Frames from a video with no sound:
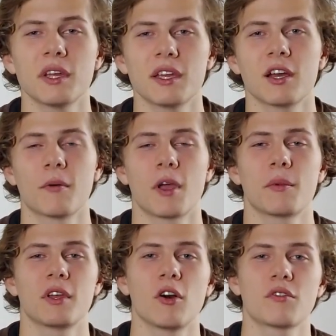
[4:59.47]
income can
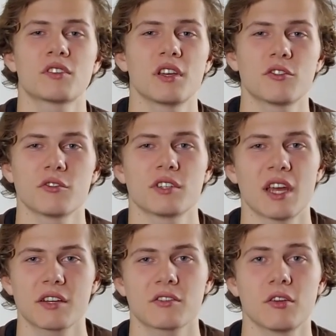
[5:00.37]
be offset during
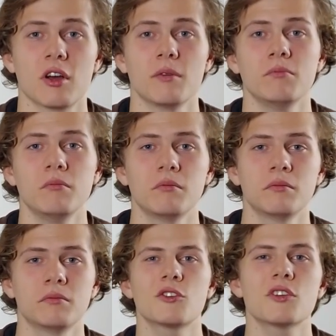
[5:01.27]
tax time
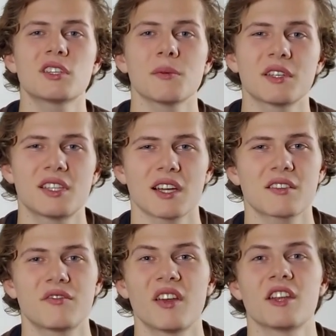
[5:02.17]
due to some of the tax
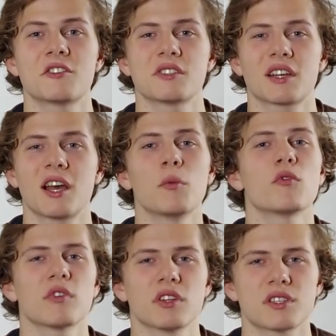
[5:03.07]
advantages that come with real